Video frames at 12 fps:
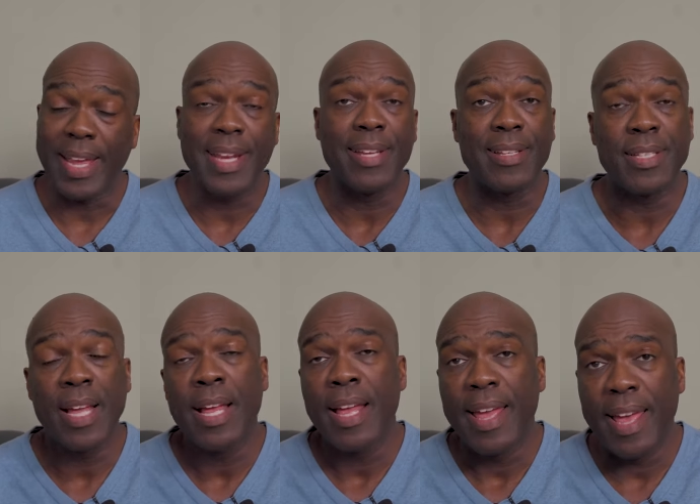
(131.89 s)
It is
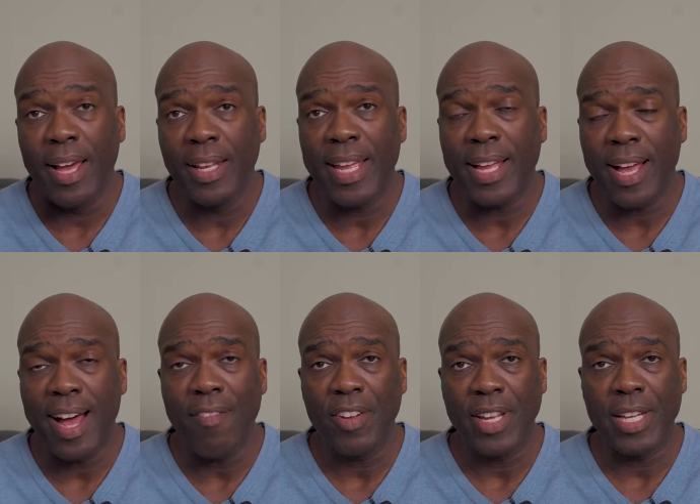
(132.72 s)
LA
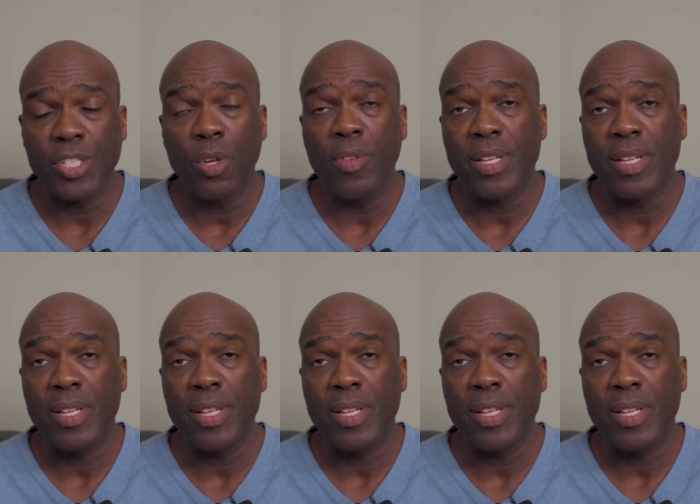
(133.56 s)
Confidential.